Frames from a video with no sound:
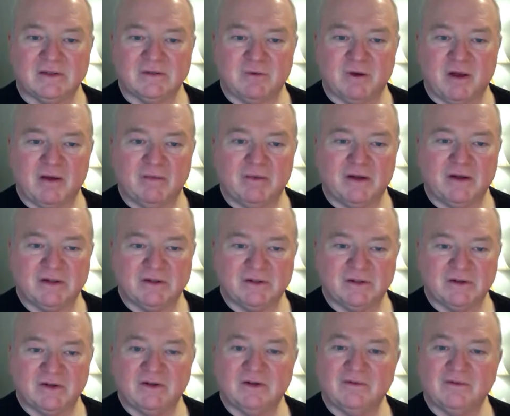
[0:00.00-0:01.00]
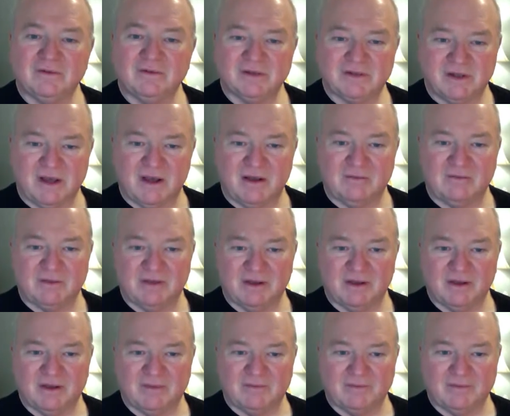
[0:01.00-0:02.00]
prime minister, same
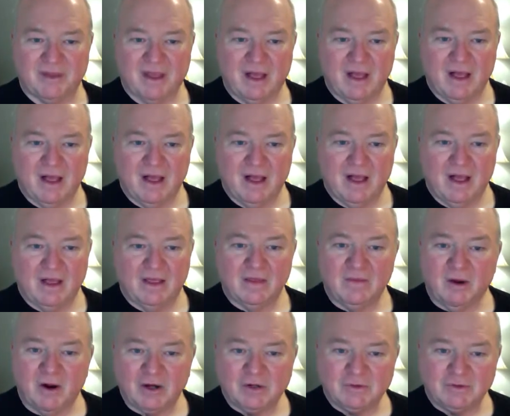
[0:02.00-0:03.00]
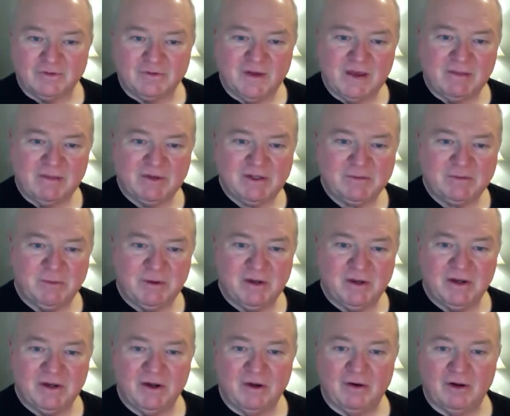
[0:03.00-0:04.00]
thing. The march was famous,
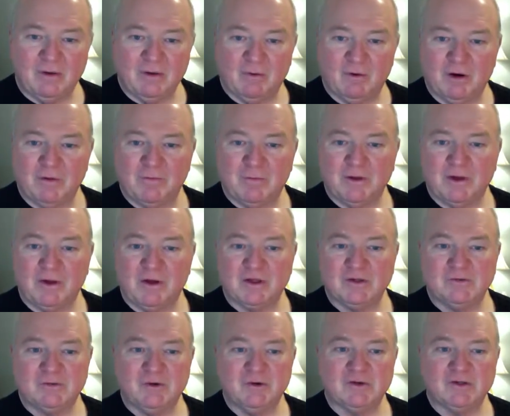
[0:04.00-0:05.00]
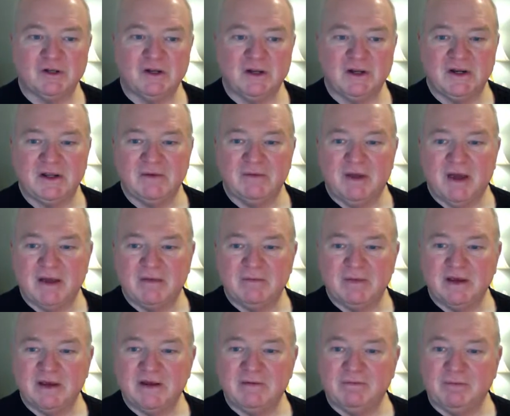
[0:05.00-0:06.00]
but it only worked because Mussolini had
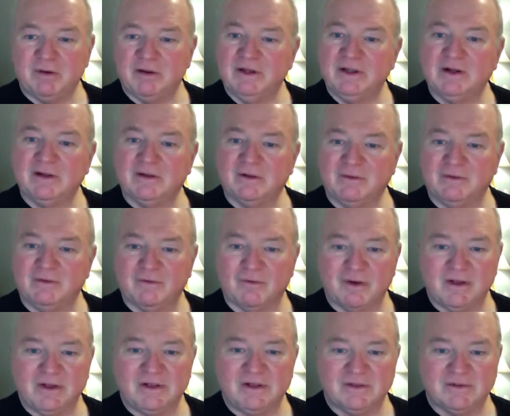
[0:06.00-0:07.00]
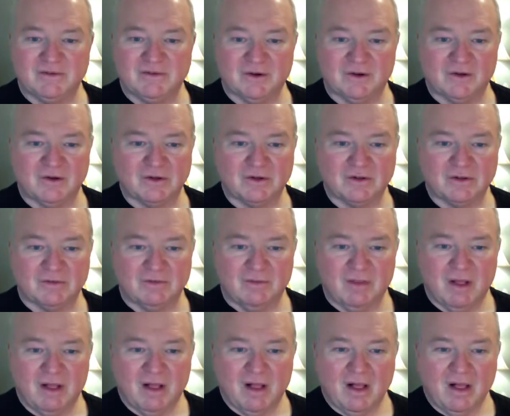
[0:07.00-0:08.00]
made political friends first.
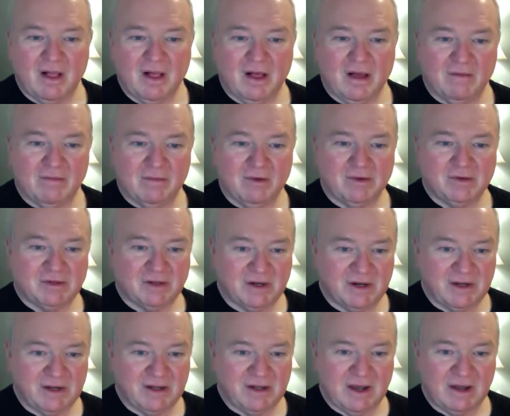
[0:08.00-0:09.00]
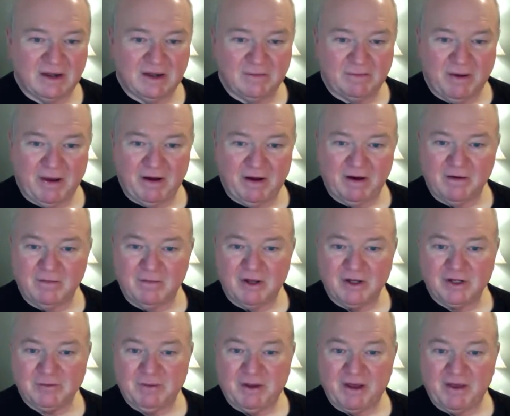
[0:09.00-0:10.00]
Mussolini came to power
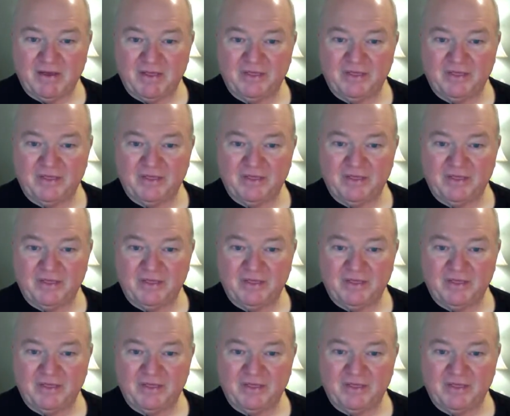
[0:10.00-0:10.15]
much by